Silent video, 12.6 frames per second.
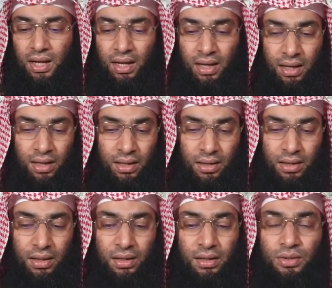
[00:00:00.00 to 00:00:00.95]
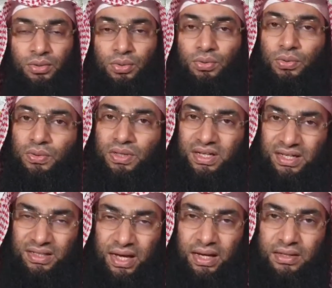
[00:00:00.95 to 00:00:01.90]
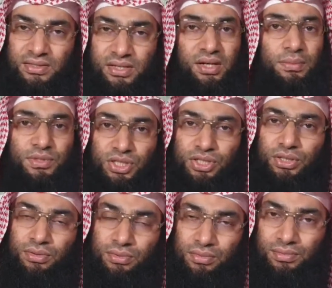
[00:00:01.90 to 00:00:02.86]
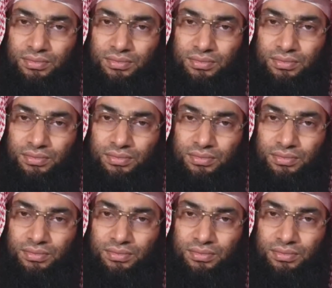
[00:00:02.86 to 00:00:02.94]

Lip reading: to do khitan, circumcision.